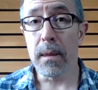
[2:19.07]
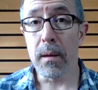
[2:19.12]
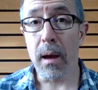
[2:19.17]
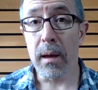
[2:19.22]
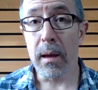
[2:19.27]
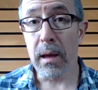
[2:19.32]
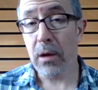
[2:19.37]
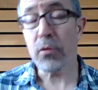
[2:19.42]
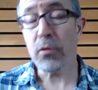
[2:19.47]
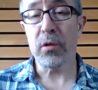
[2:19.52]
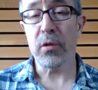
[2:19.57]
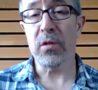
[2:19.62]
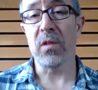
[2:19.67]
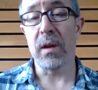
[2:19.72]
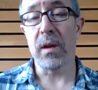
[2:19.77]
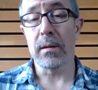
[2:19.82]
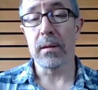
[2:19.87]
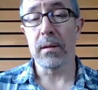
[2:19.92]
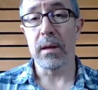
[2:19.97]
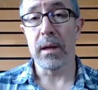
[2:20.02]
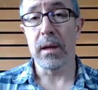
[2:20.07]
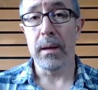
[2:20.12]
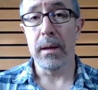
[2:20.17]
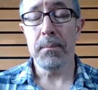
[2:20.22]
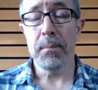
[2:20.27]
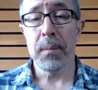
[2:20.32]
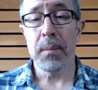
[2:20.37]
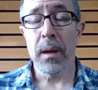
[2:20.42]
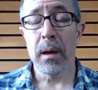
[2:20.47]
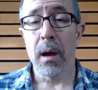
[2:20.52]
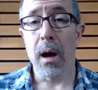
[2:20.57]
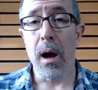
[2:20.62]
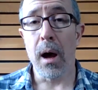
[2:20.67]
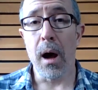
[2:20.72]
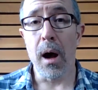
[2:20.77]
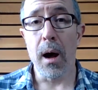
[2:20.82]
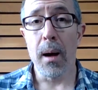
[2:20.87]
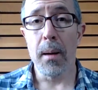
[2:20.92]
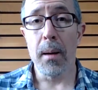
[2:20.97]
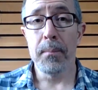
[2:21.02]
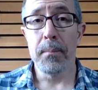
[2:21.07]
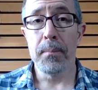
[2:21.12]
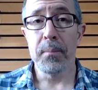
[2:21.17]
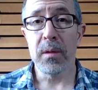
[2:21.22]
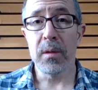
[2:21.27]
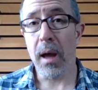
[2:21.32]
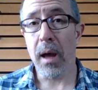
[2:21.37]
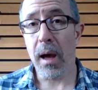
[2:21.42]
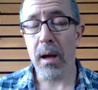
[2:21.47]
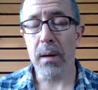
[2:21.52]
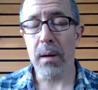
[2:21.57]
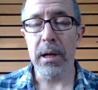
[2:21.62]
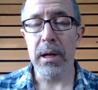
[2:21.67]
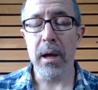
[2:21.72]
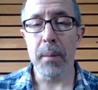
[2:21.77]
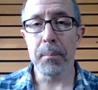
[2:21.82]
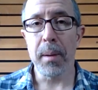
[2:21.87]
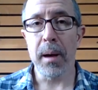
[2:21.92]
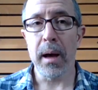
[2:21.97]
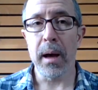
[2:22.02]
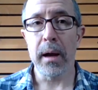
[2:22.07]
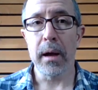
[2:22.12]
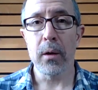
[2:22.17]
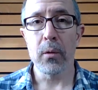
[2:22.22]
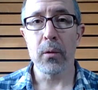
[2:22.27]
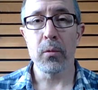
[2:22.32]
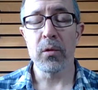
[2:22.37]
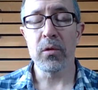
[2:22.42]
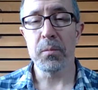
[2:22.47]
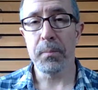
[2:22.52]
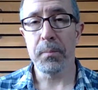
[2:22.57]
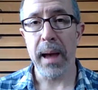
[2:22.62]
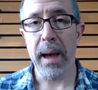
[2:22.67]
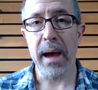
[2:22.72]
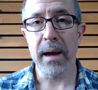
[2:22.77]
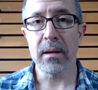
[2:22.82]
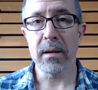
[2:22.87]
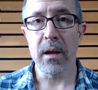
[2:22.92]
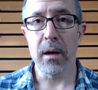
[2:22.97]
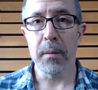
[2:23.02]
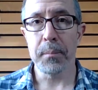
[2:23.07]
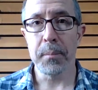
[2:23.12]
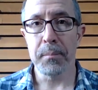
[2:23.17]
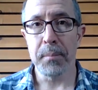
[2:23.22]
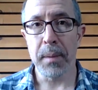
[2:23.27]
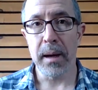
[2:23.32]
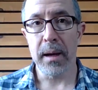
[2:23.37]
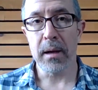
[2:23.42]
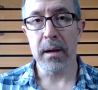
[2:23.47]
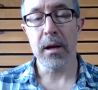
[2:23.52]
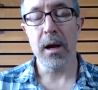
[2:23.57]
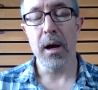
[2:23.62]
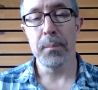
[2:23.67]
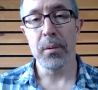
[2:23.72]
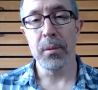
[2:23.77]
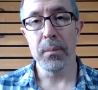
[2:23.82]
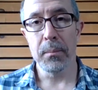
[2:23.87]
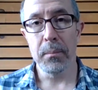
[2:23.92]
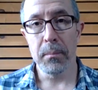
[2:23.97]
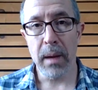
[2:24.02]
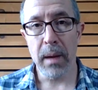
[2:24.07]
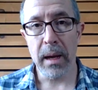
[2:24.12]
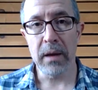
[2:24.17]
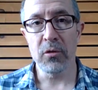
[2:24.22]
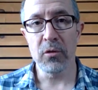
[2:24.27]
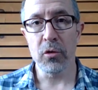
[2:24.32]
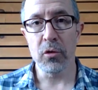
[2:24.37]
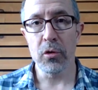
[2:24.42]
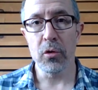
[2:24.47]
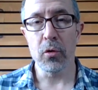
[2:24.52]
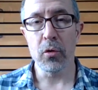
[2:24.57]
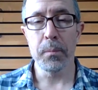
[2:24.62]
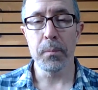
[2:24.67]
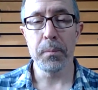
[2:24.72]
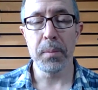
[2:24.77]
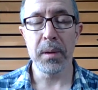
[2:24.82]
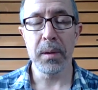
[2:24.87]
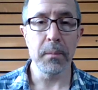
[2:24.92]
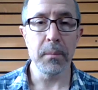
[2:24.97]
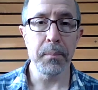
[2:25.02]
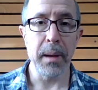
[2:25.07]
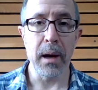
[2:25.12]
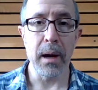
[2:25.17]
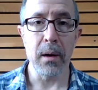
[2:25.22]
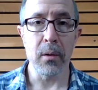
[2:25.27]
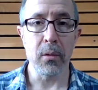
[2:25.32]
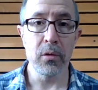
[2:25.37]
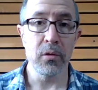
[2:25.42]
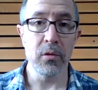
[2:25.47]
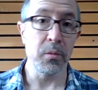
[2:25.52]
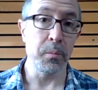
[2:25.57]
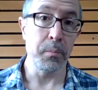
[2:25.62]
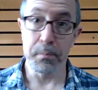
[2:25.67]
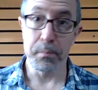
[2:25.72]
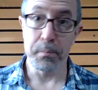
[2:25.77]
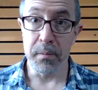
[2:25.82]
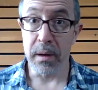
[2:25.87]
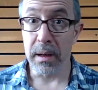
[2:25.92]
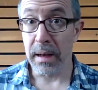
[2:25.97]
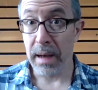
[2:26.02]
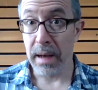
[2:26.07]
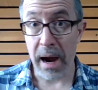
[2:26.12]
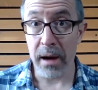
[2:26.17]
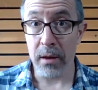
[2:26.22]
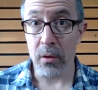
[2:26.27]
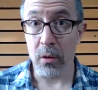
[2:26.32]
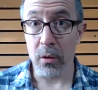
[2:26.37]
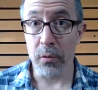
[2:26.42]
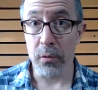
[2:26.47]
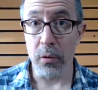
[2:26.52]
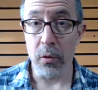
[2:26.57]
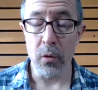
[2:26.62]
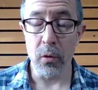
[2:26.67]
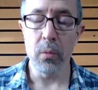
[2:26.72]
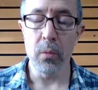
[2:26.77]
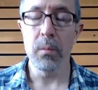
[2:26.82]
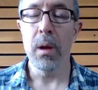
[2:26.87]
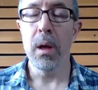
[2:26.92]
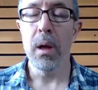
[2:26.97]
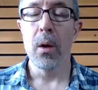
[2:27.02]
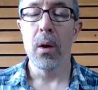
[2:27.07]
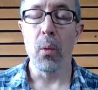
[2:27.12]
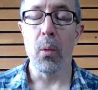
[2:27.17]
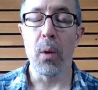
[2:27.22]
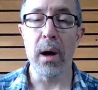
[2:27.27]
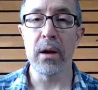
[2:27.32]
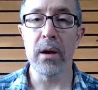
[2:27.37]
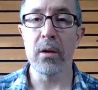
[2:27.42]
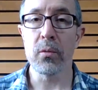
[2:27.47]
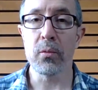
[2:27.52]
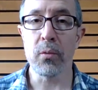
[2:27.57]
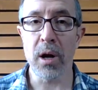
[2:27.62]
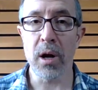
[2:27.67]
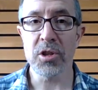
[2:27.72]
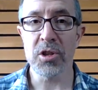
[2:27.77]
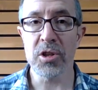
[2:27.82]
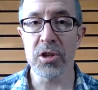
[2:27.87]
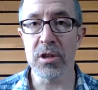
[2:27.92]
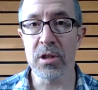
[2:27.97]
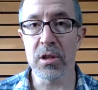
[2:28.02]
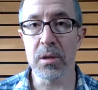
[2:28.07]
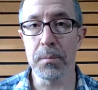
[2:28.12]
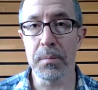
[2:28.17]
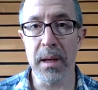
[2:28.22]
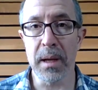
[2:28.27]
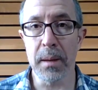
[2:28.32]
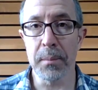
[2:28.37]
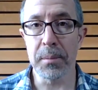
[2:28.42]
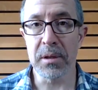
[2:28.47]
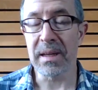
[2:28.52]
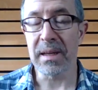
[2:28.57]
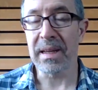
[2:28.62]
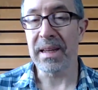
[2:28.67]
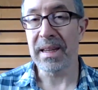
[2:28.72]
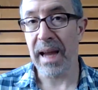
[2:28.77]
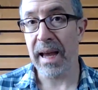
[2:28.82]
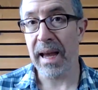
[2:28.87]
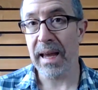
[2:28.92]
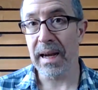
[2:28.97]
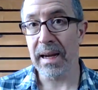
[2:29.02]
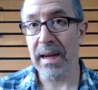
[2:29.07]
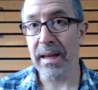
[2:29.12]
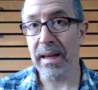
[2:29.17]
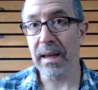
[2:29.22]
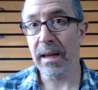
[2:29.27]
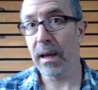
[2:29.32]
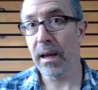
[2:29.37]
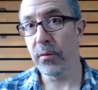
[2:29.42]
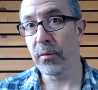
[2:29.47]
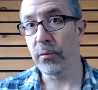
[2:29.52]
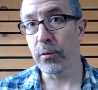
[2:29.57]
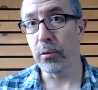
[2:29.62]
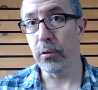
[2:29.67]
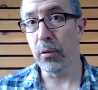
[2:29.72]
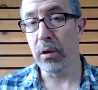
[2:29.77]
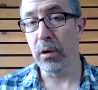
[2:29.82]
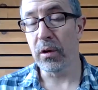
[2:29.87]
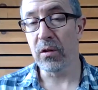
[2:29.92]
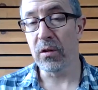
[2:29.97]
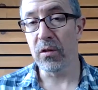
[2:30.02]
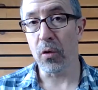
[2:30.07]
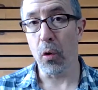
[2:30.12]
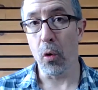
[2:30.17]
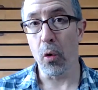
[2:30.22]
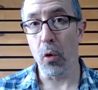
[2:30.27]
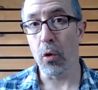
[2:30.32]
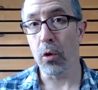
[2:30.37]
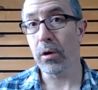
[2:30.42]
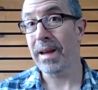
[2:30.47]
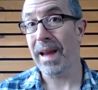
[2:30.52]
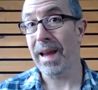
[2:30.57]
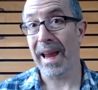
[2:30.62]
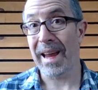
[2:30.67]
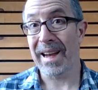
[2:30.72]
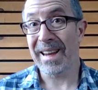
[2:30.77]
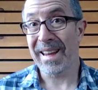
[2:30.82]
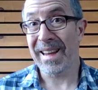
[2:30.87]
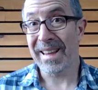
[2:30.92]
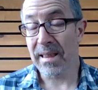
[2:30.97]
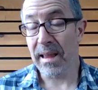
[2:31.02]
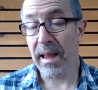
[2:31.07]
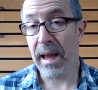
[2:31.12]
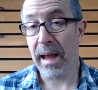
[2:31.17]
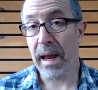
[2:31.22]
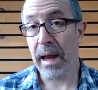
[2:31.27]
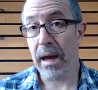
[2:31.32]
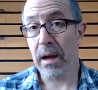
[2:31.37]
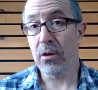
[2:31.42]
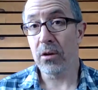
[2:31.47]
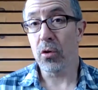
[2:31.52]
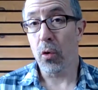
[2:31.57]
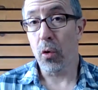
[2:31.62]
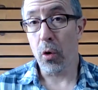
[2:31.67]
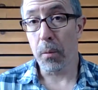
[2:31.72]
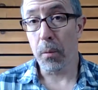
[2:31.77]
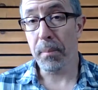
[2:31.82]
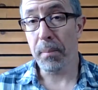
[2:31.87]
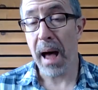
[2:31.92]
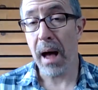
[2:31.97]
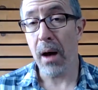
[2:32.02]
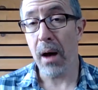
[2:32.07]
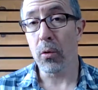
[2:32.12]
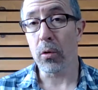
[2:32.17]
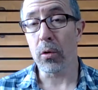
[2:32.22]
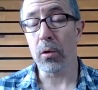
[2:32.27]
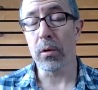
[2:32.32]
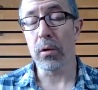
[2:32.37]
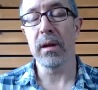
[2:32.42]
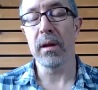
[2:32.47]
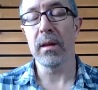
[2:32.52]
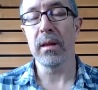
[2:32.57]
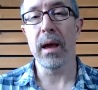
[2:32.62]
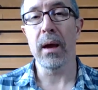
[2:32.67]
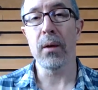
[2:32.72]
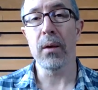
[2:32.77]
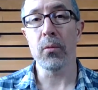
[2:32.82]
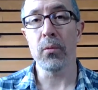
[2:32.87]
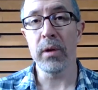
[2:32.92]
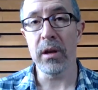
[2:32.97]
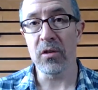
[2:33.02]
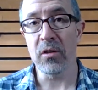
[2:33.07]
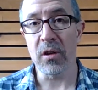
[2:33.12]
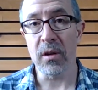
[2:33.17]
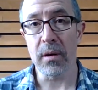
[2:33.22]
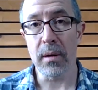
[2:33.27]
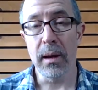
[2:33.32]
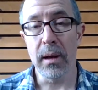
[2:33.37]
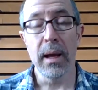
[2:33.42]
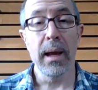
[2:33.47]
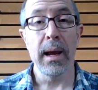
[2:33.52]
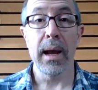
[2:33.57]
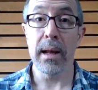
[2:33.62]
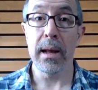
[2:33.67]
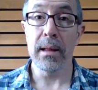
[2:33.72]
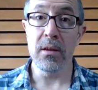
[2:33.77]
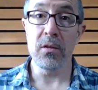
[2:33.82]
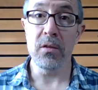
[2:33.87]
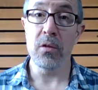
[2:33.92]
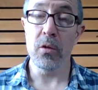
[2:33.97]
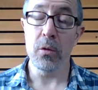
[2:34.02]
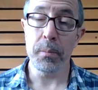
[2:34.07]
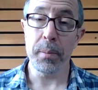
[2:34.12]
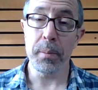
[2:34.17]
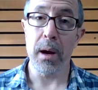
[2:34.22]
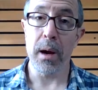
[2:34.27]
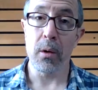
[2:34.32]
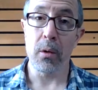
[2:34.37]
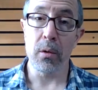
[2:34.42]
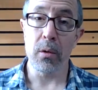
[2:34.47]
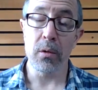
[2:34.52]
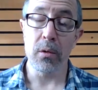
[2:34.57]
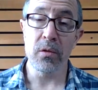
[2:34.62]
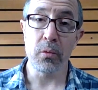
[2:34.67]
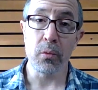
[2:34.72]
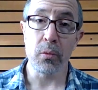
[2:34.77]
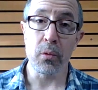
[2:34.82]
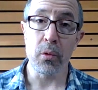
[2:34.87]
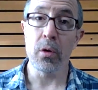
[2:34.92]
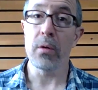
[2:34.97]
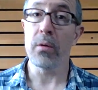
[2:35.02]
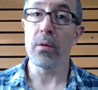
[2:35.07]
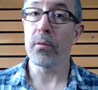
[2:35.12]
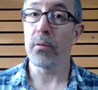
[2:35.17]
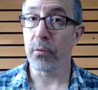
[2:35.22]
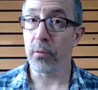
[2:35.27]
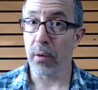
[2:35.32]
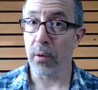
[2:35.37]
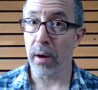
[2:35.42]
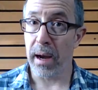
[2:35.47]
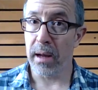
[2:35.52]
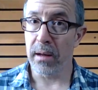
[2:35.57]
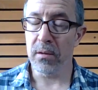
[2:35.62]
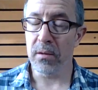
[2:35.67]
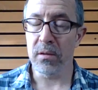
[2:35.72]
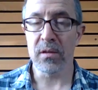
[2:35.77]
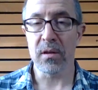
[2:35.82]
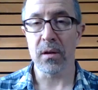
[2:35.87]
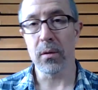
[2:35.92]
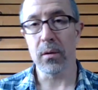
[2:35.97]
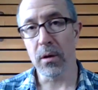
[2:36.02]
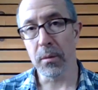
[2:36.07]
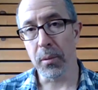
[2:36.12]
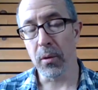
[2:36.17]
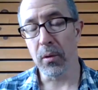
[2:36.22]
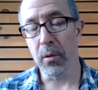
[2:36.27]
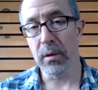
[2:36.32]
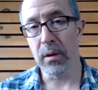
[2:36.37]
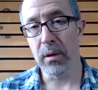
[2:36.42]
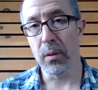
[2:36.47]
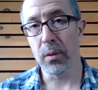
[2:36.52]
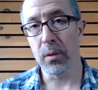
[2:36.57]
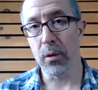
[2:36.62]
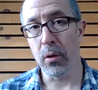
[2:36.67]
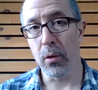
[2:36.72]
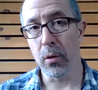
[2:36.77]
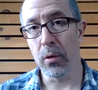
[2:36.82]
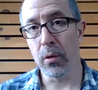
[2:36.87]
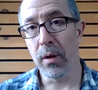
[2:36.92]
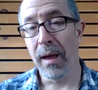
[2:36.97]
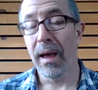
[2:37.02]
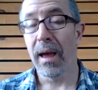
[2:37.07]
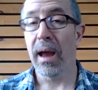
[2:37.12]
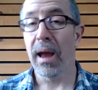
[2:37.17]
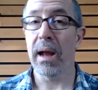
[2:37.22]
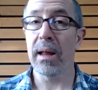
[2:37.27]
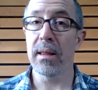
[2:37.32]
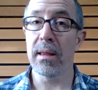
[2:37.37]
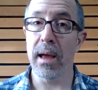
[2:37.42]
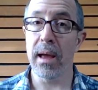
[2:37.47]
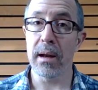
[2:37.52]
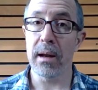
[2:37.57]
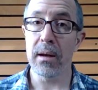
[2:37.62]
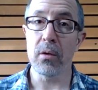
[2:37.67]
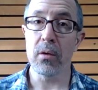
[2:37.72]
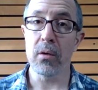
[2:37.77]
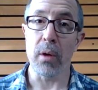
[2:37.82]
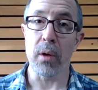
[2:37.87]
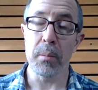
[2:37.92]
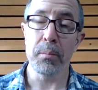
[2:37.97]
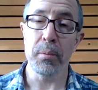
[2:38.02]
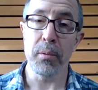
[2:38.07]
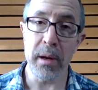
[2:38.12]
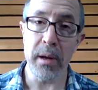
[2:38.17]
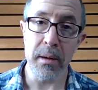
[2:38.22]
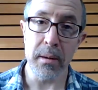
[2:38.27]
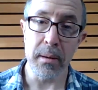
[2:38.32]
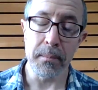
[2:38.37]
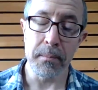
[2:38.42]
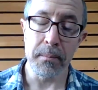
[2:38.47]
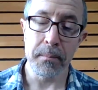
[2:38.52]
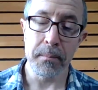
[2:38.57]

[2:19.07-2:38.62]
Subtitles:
interestingly, the Ottoman Empire was backed up by a couple major European powers, neither of whom wanted Russia to be able to gain any influence or gain any land or power in that region. And these two powers were France under Napoleon III and then Great Britain.